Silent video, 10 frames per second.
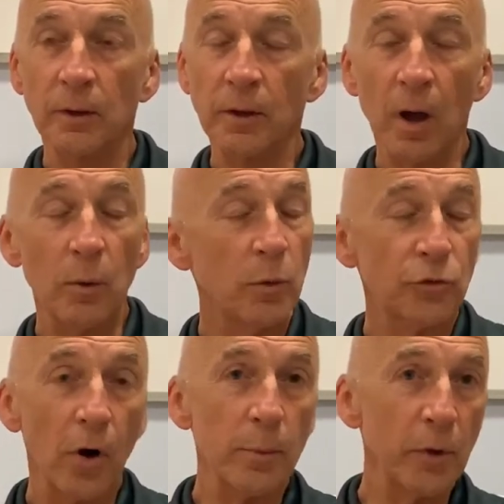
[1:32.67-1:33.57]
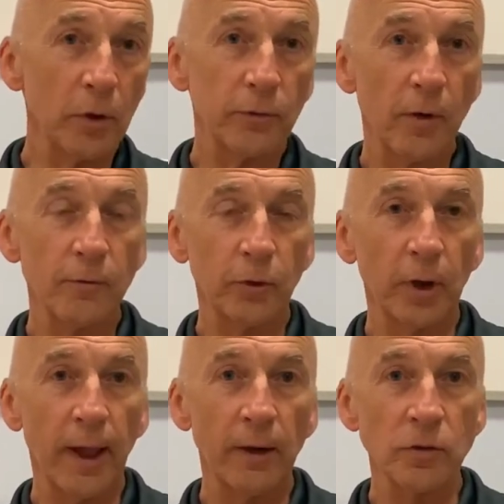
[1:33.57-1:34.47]
No, we'll try and be on the front foot
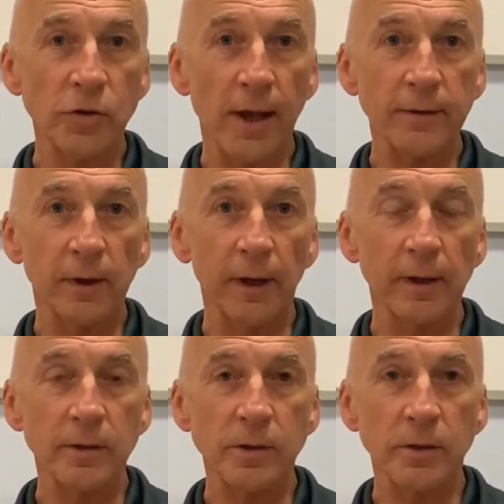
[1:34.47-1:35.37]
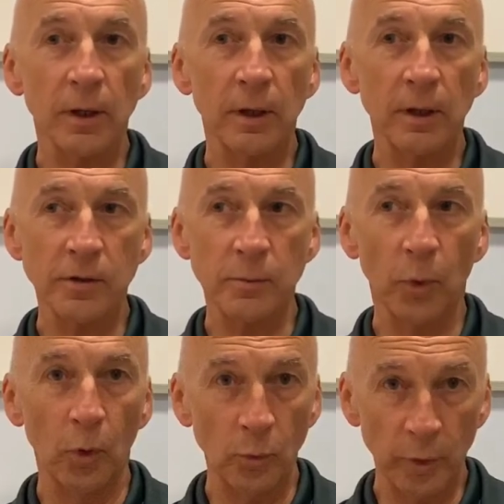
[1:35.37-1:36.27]
again on Saturday. It's
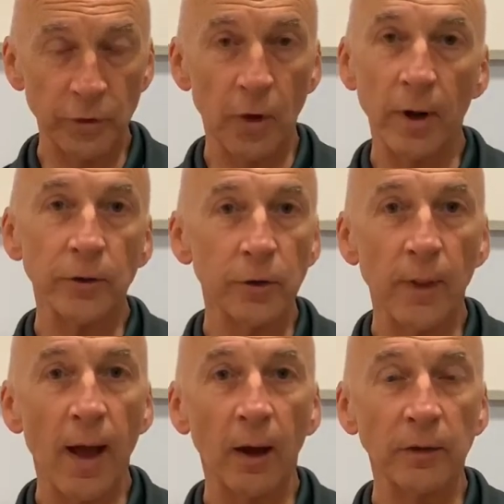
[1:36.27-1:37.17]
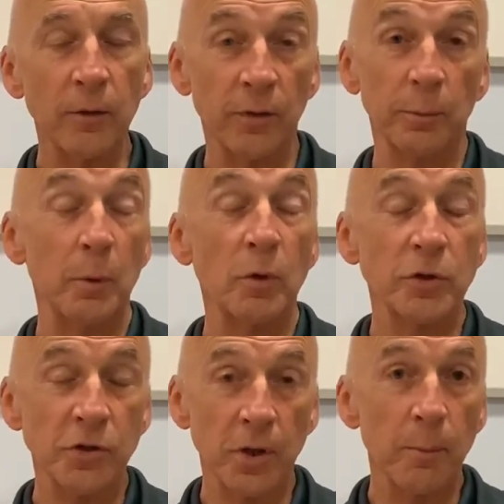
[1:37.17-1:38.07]
important we try and do that. I don't think we want
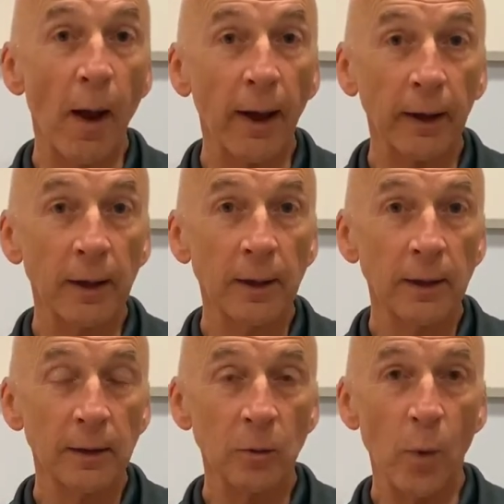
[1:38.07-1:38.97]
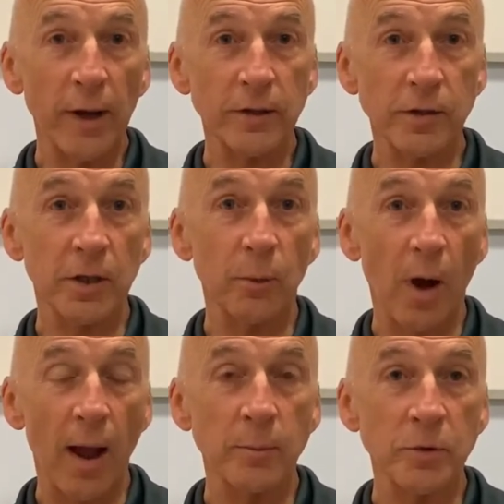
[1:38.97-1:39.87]
to sit back and wait to see what
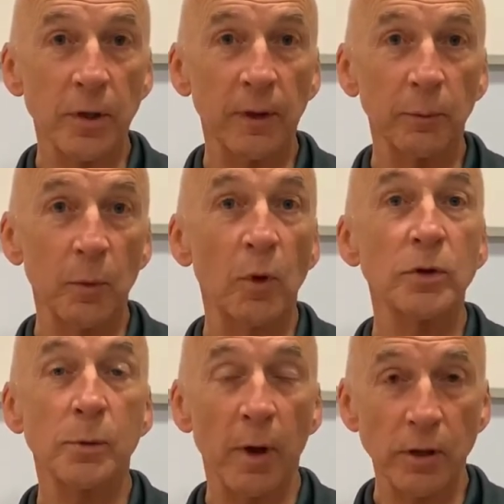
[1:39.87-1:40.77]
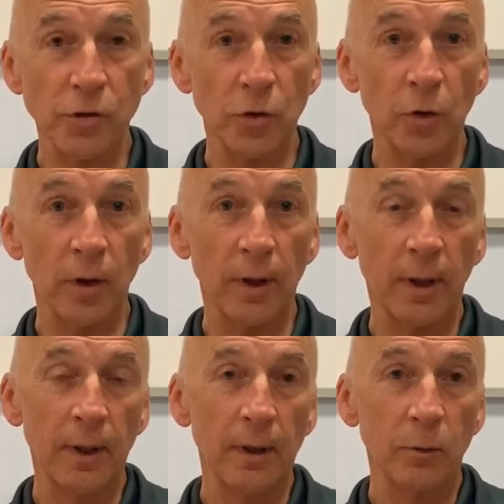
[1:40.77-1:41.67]
happens. I think we want to make sure that
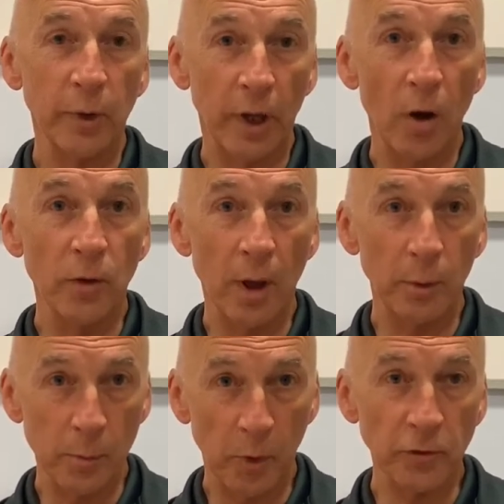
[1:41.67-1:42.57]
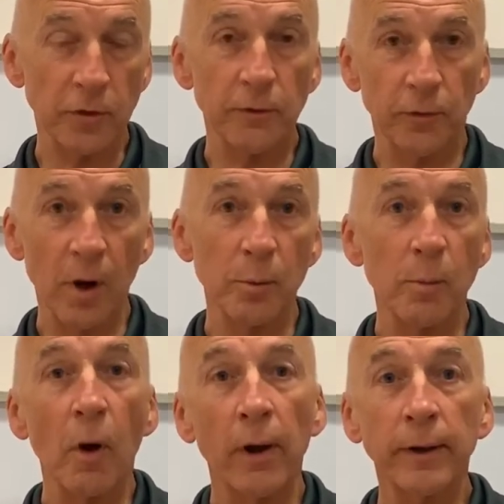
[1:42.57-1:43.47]
we go there with a positive frame
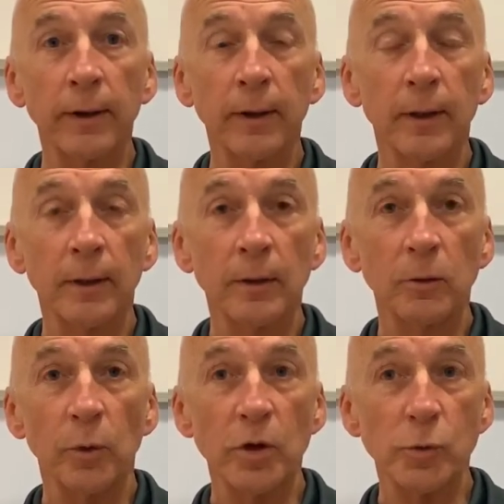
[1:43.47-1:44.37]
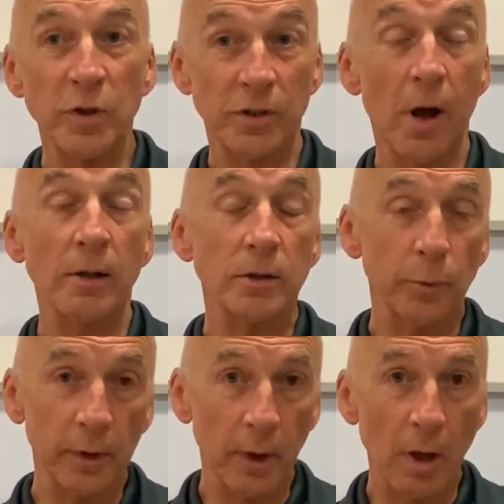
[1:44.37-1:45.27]
of mind, which we started
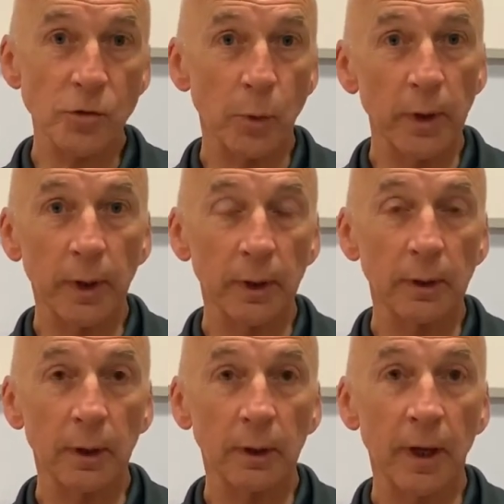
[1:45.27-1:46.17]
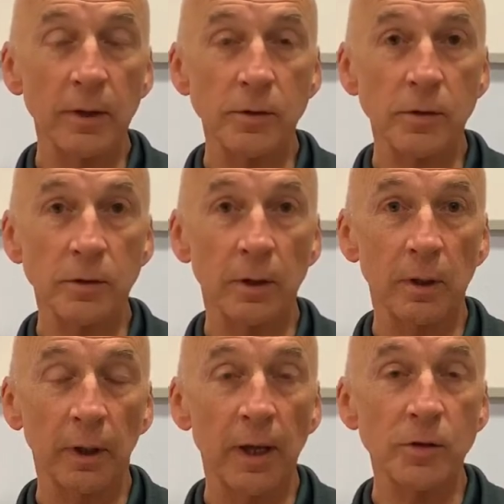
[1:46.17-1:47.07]
with last week
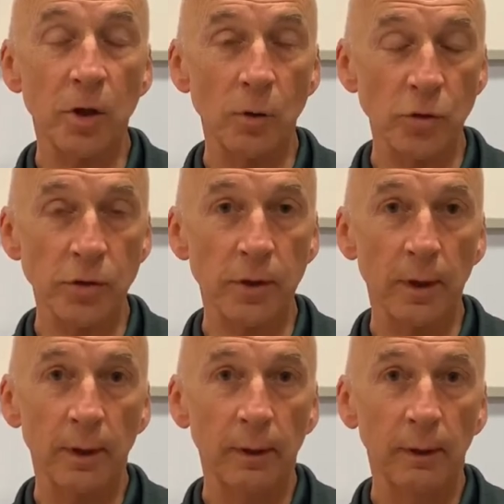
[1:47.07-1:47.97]
against Colchester.